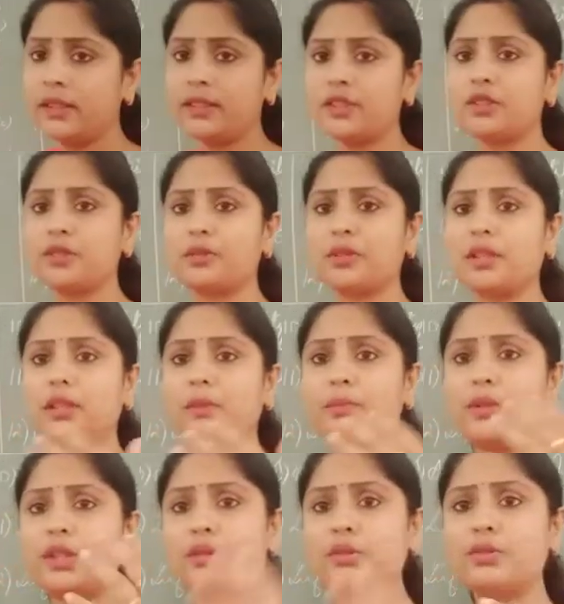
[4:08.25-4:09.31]
is
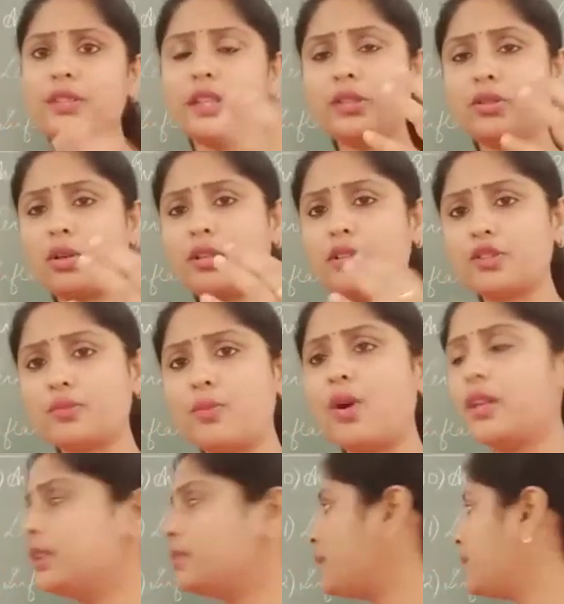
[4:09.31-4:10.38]
producing it on a
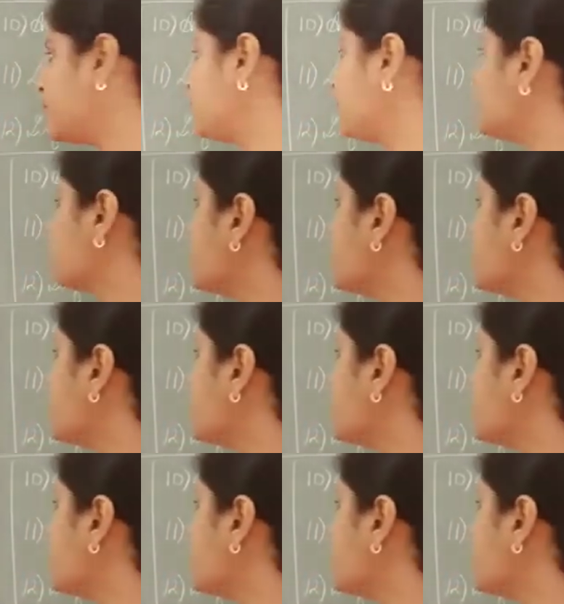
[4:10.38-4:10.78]
smaller basis,